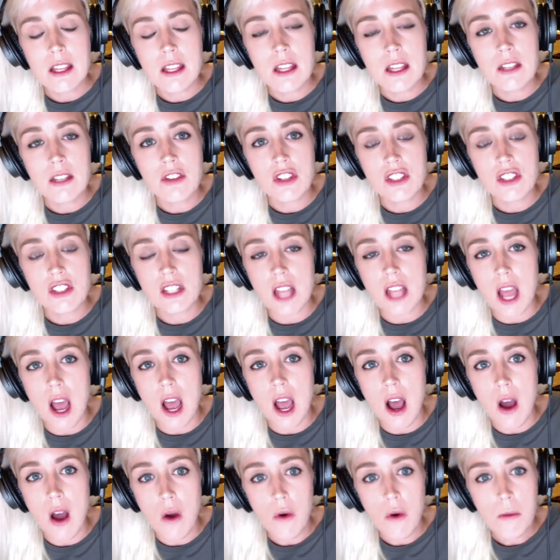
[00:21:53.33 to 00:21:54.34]
just
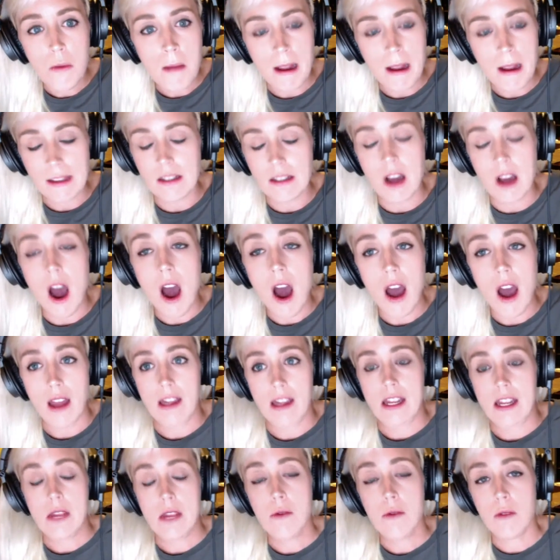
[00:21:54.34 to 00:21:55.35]
oh my God,
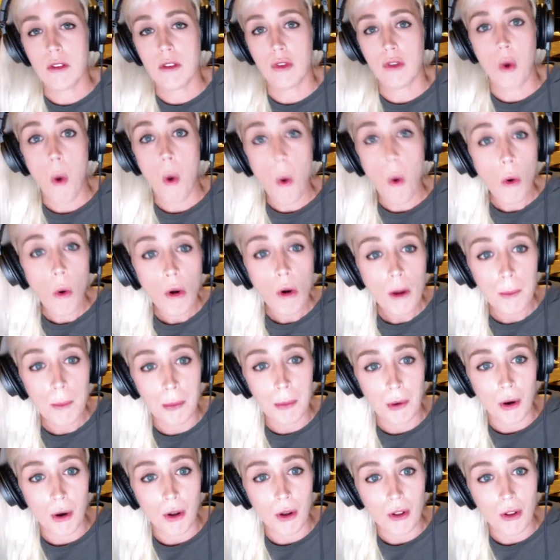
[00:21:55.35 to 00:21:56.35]
he was
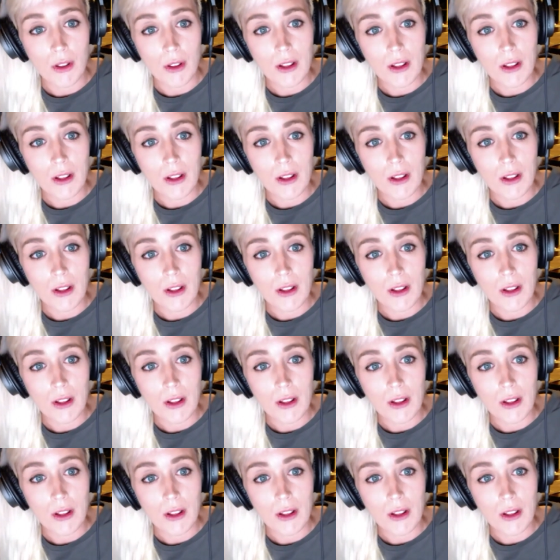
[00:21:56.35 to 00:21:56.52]
horrible.